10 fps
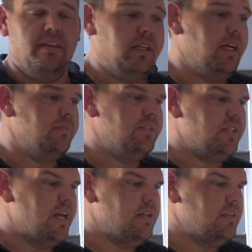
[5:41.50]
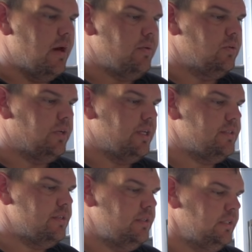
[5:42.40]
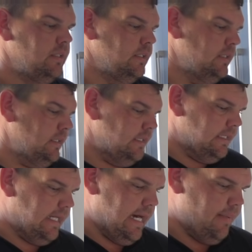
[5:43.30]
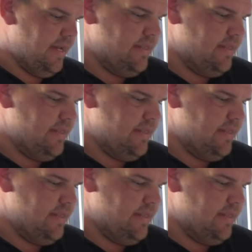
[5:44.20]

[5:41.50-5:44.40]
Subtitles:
that comes standard that we hook into. And